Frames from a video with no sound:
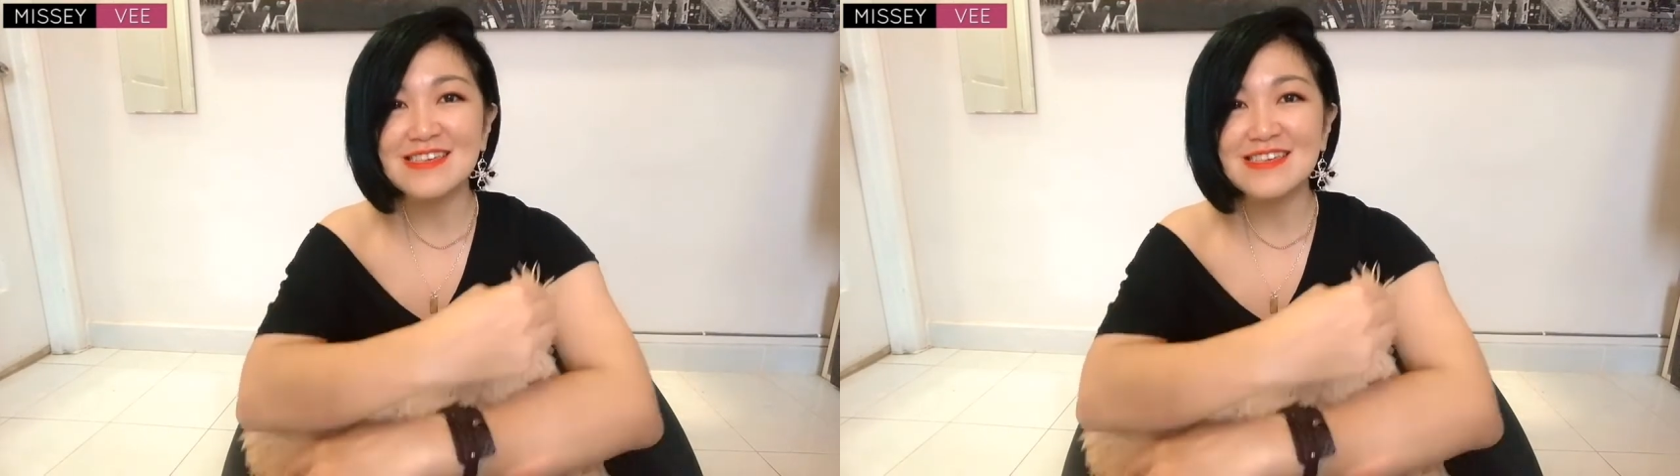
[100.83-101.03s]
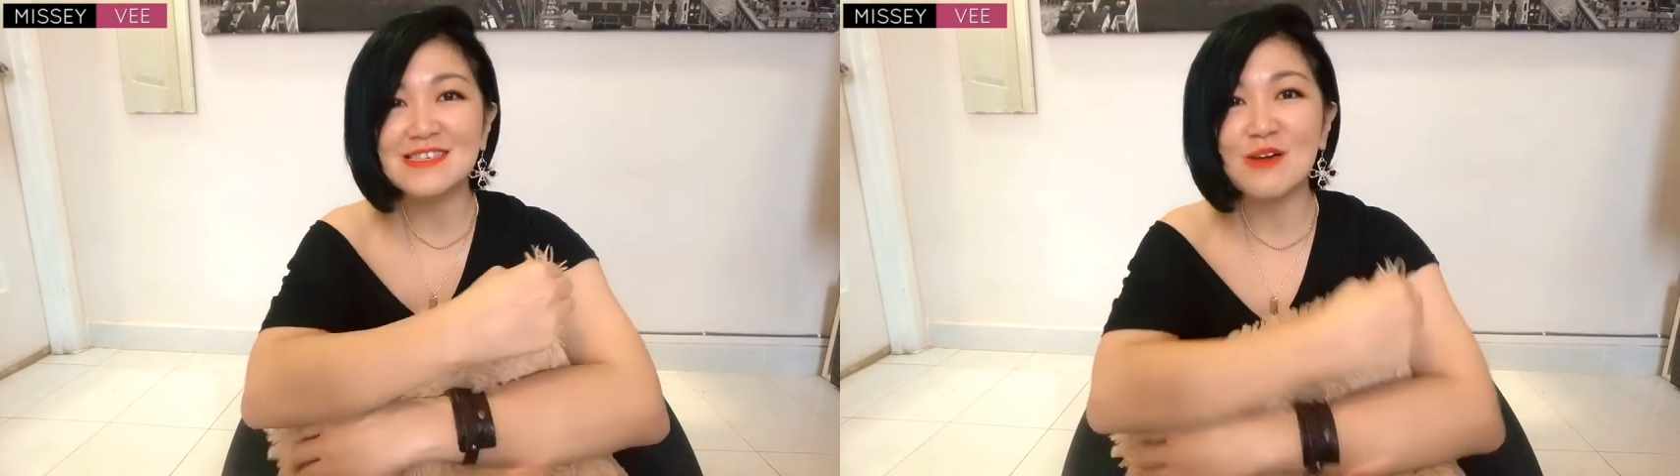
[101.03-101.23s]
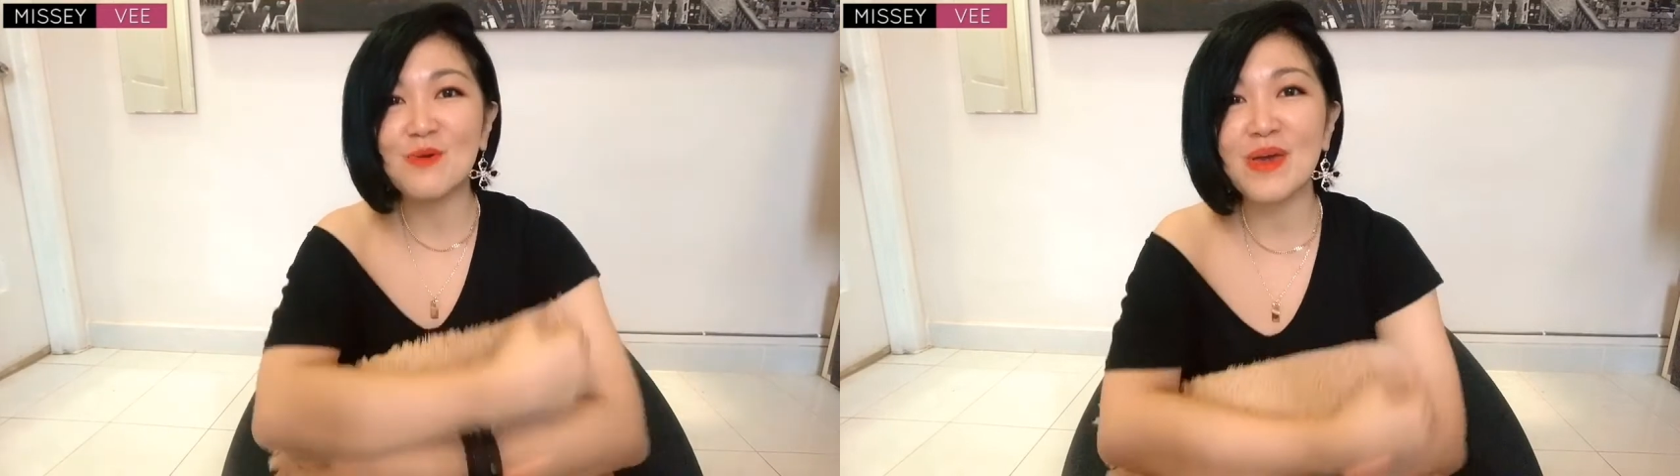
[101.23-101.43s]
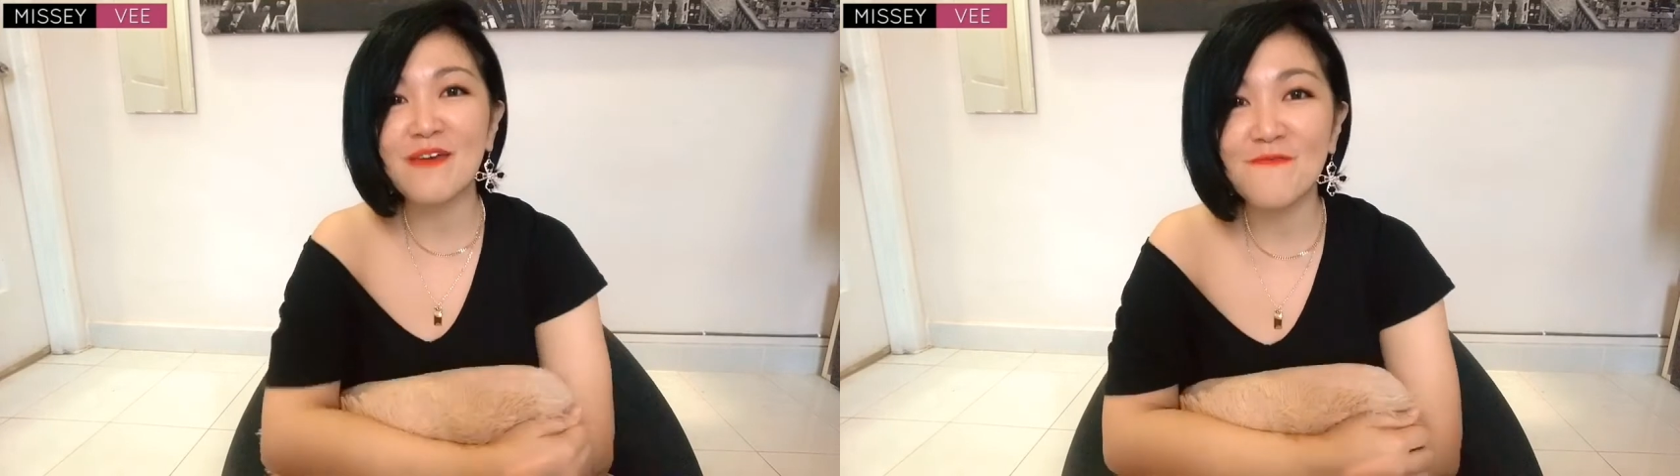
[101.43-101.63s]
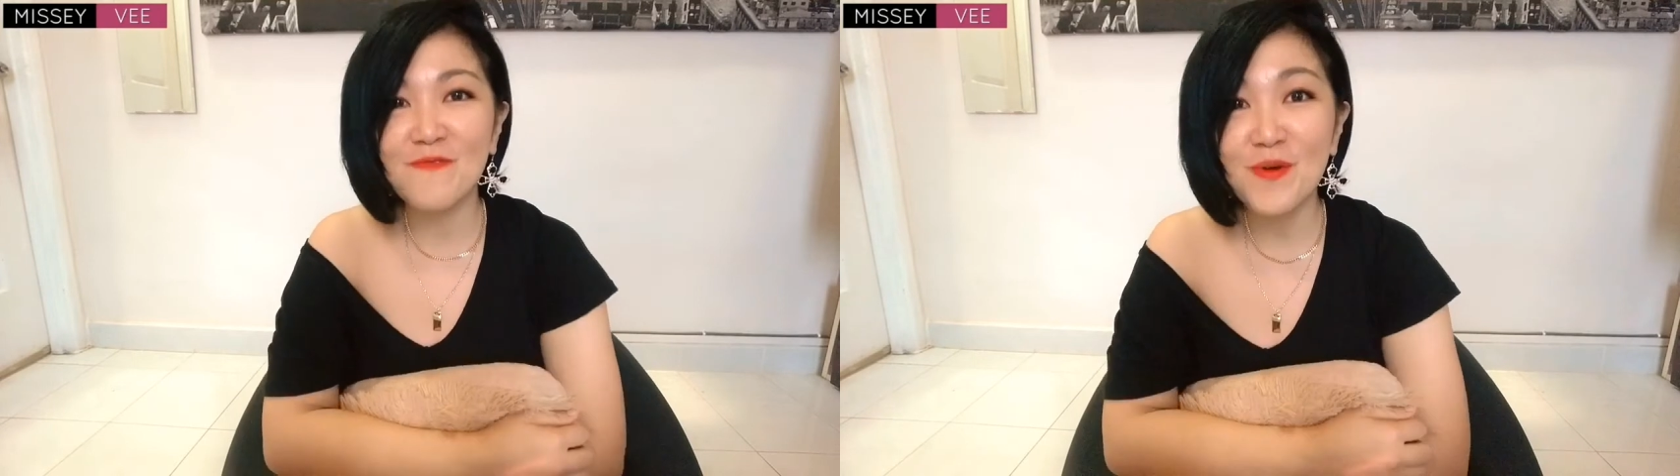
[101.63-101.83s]
So
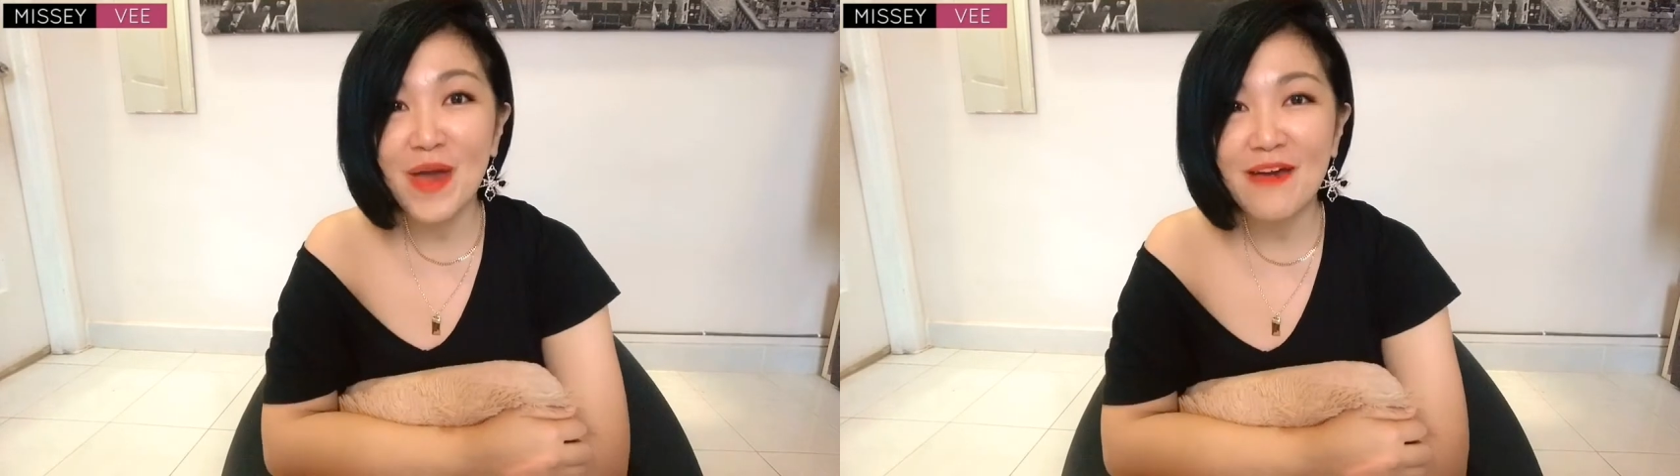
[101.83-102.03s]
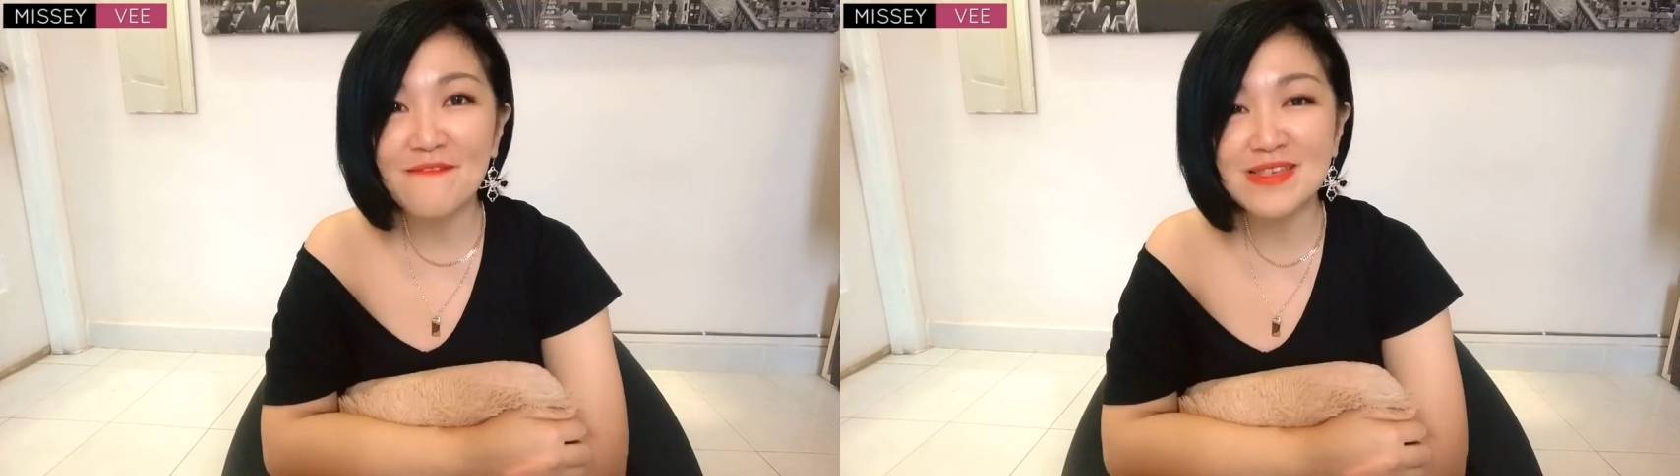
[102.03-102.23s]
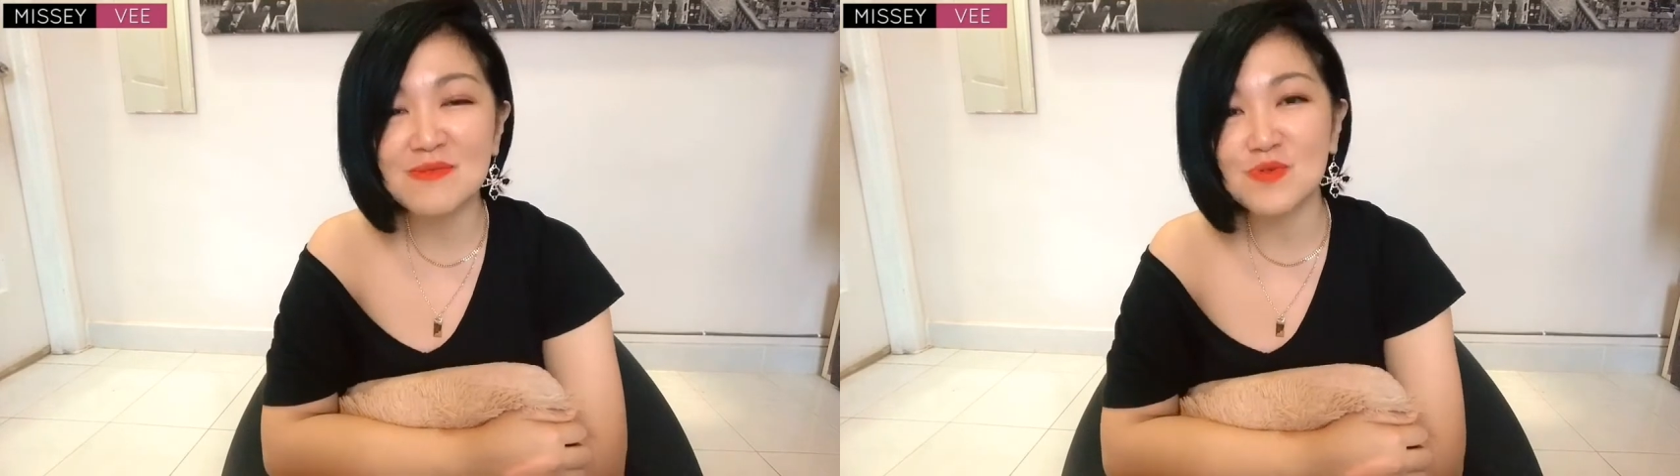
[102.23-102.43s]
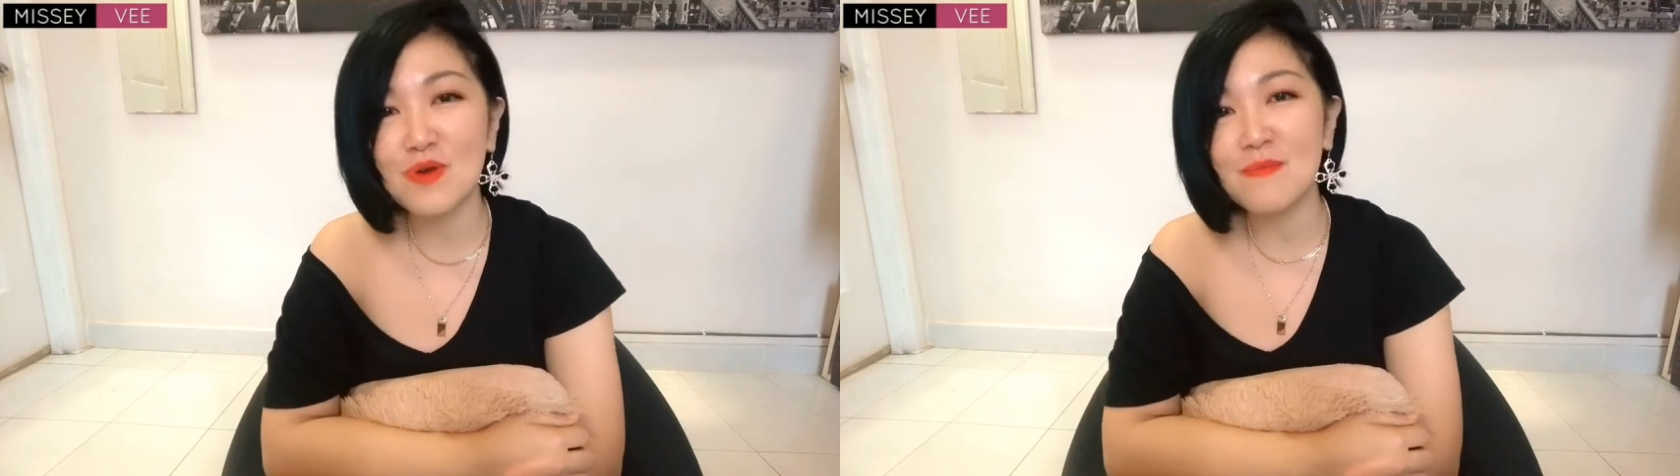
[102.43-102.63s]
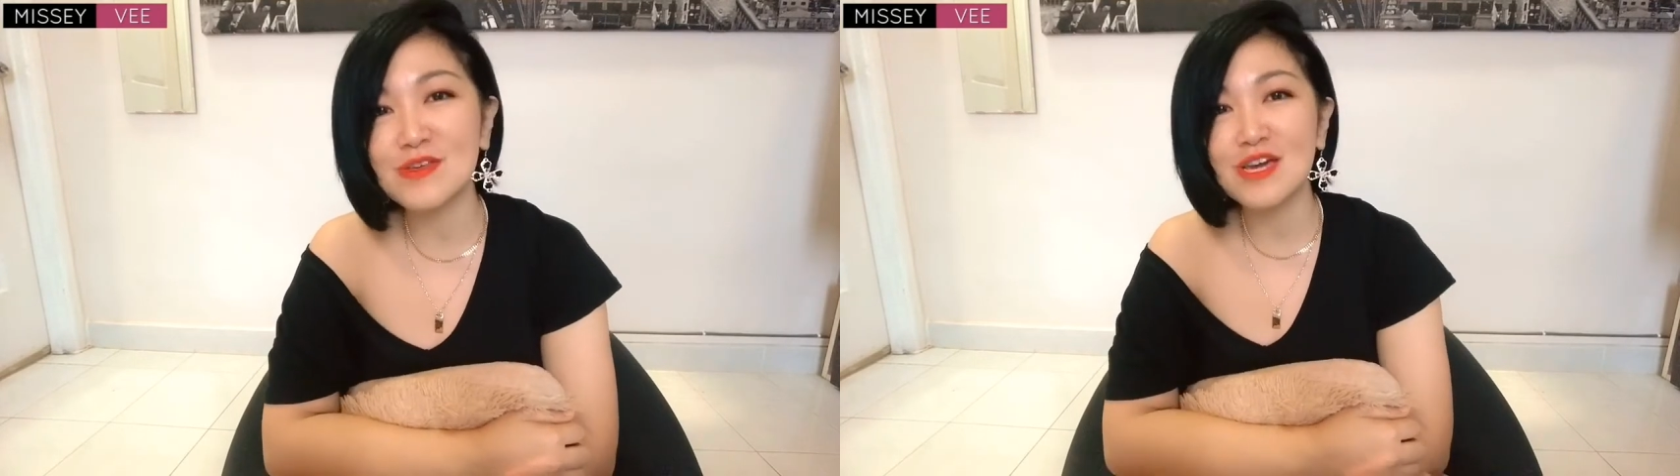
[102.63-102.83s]
if you haven't
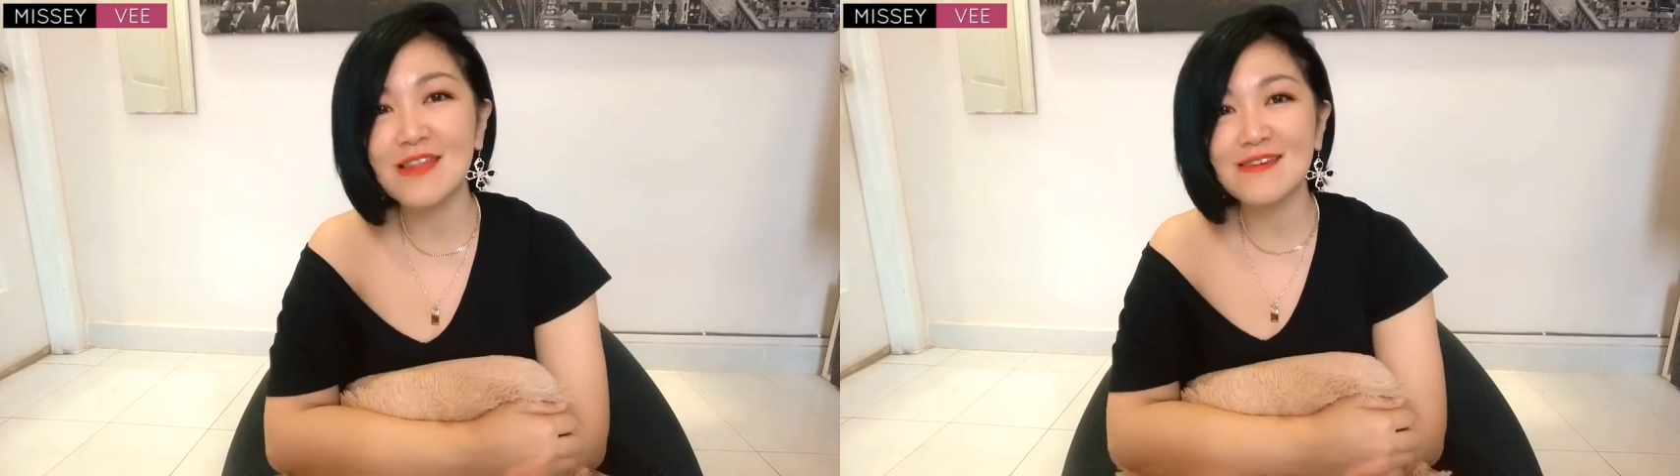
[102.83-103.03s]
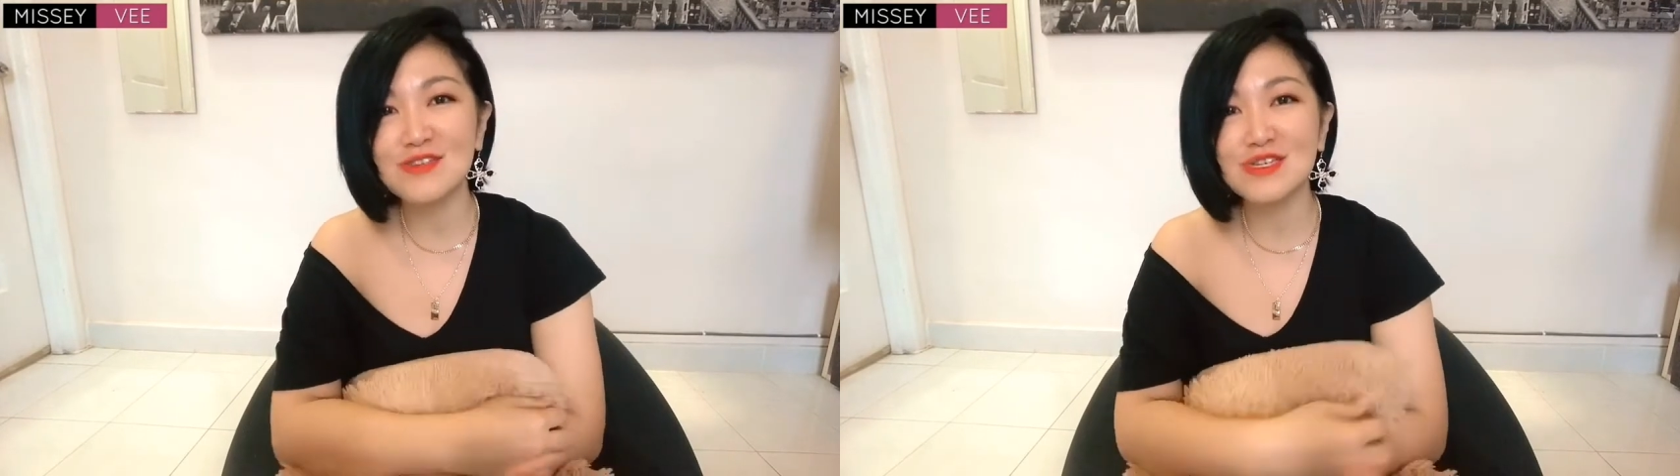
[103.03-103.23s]
subscribed my channel,